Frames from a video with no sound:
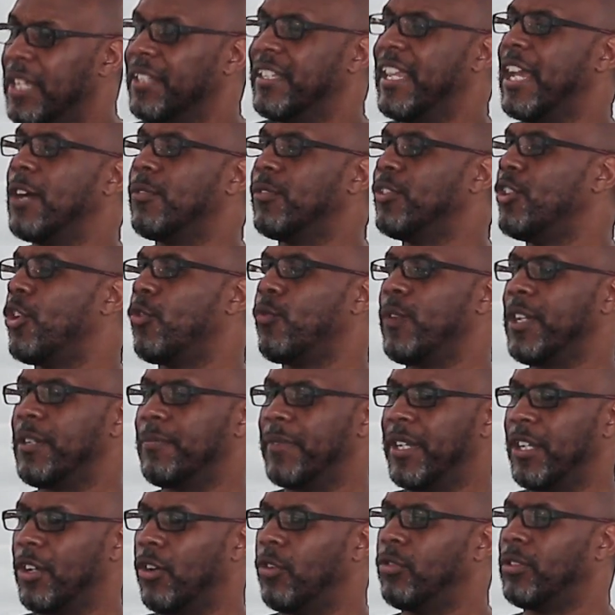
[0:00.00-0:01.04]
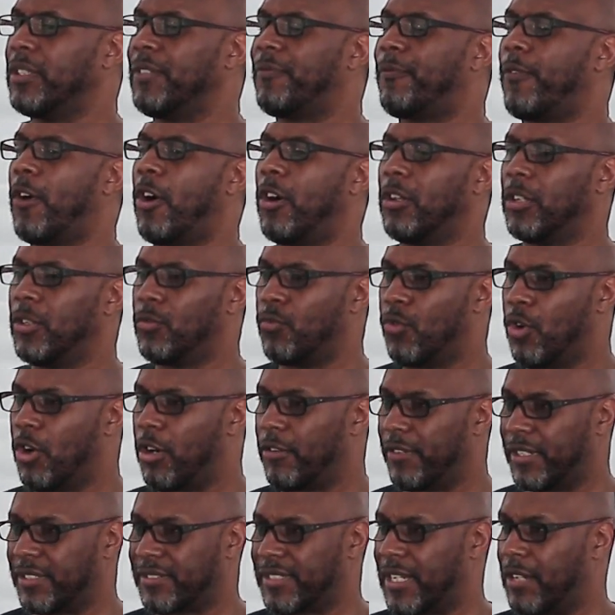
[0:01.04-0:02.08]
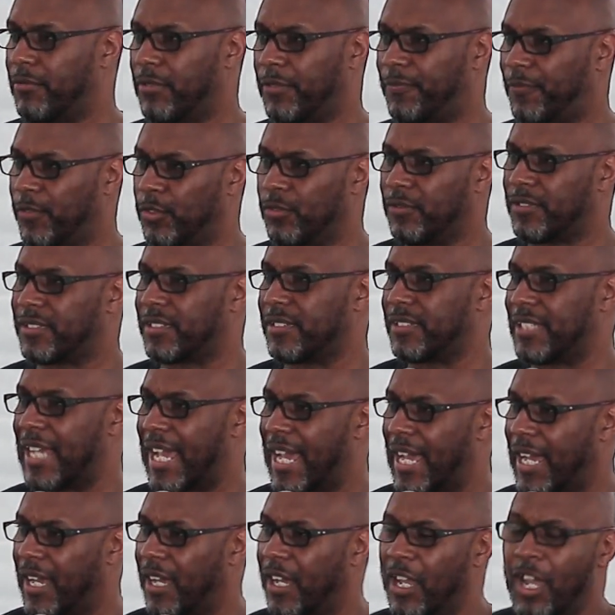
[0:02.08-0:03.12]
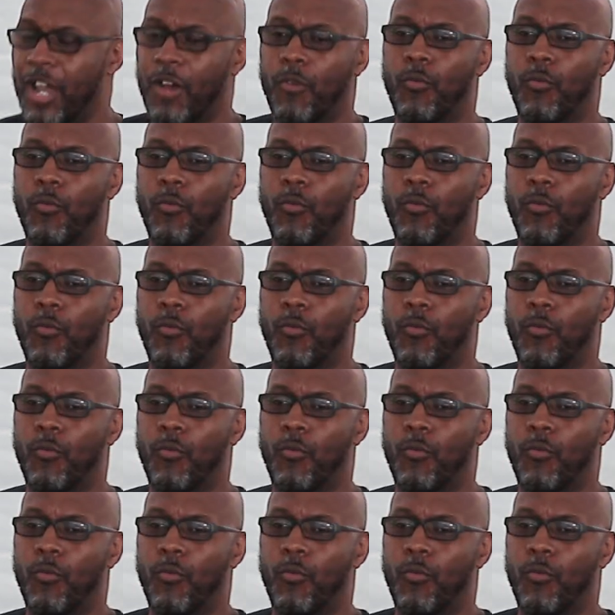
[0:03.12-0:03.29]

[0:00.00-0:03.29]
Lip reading: There were no weak men, only fallen warriors that refused to die.